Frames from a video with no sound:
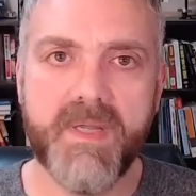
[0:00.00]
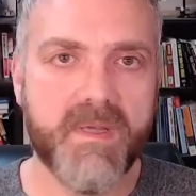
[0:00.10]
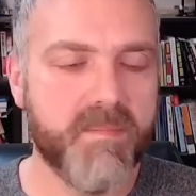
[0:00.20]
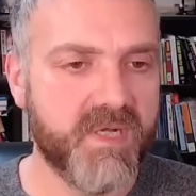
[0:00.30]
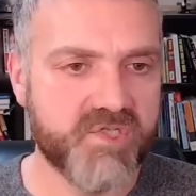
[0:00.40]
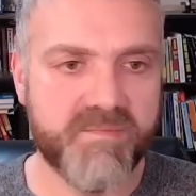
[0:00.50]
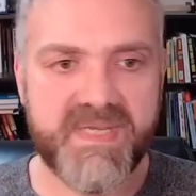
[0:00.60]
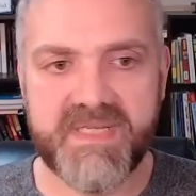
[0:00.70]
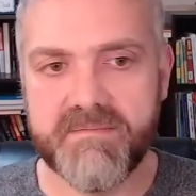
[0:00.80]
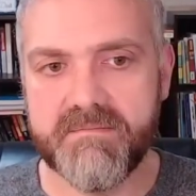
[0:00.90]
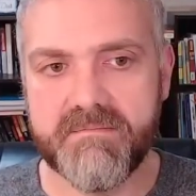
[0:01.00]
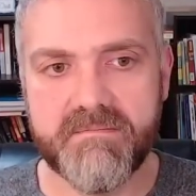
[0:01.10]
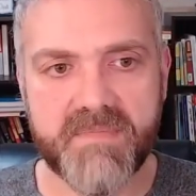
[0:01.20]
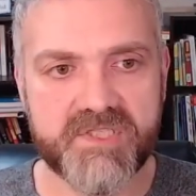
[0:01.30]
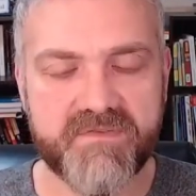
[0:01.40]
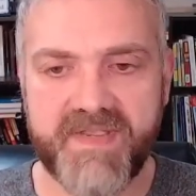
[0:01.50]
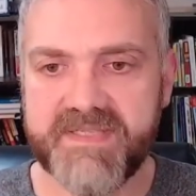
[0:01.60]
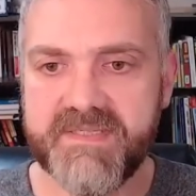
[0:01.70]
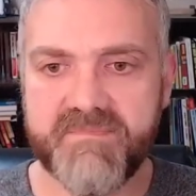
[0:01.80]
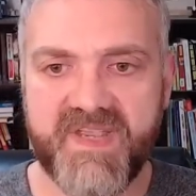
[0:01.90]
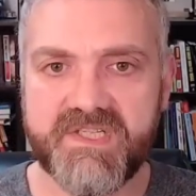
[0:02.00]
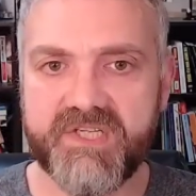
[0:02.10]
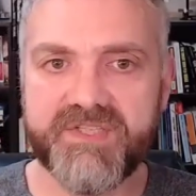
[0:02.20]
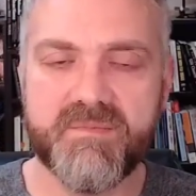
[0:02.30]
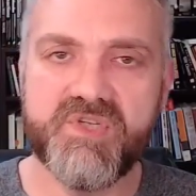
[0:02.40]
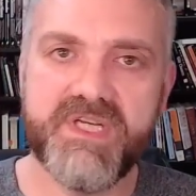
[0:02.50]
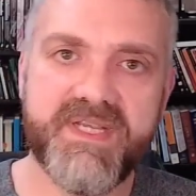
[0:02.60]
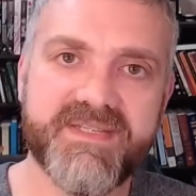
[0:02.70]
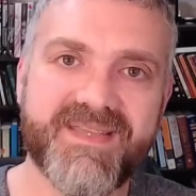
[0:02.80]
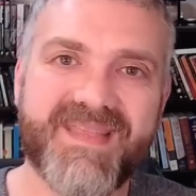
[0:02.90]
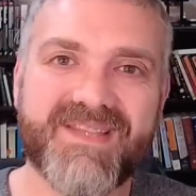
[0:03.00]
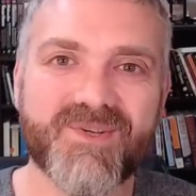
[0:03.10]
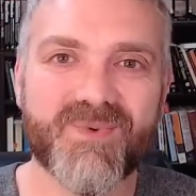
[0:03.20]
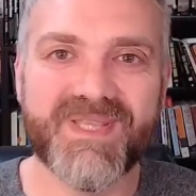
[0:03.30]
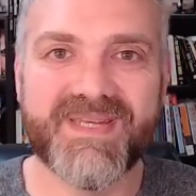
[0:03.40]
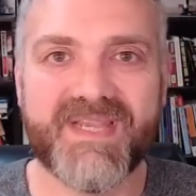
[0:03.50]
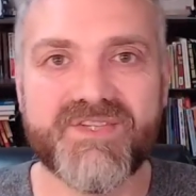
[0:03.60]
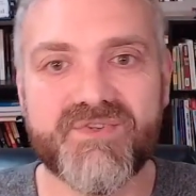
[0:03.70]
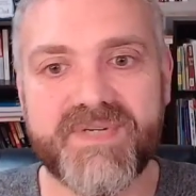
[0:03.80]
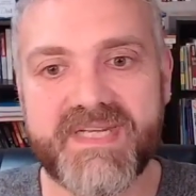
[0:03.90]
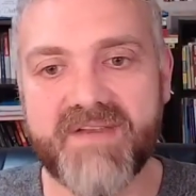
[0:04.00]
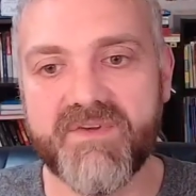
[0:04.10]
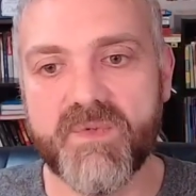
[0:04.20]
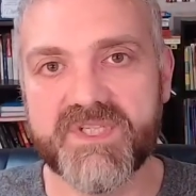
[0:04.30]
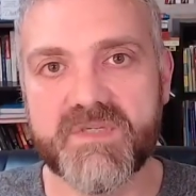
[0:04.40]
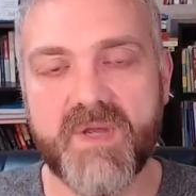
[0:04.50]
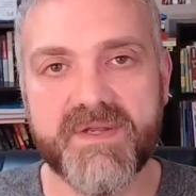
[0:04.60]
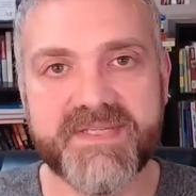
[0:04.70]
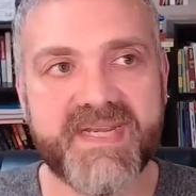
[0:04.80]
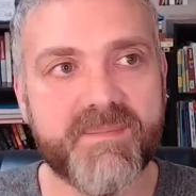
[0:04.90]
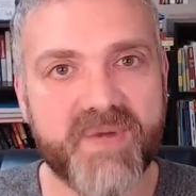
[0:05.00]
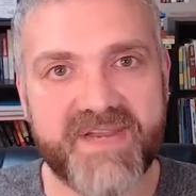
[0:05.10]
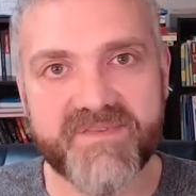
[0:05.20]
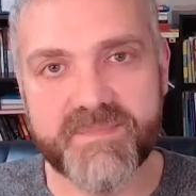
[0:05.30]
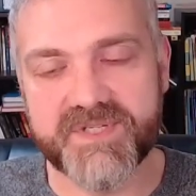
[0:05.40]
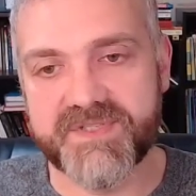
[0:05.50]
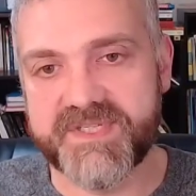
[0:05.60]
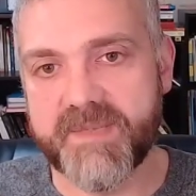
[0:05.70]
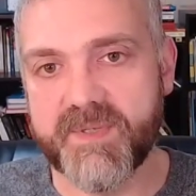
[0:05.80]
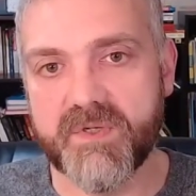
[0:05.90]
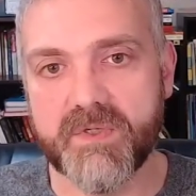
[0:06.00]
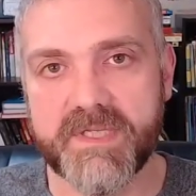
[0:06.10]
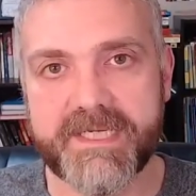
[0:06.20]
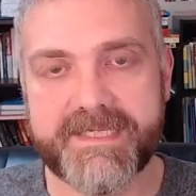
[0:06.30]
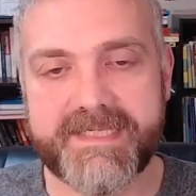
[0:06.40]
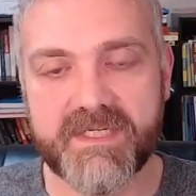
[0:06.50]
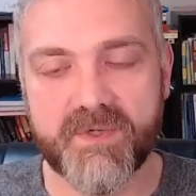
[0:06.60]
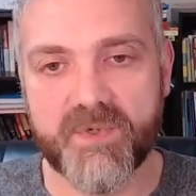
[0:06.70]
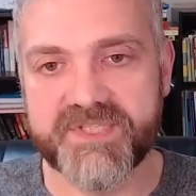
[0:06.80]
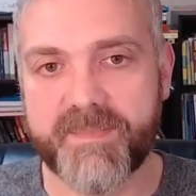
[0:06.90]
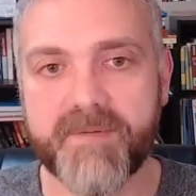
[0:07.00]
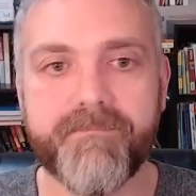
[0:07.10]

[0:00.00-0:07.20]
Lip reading: bunch of meat, bunch of veggies, some cheese, and that's a really nice treat every once in a while. Just take a break from just the typical dinner or supper.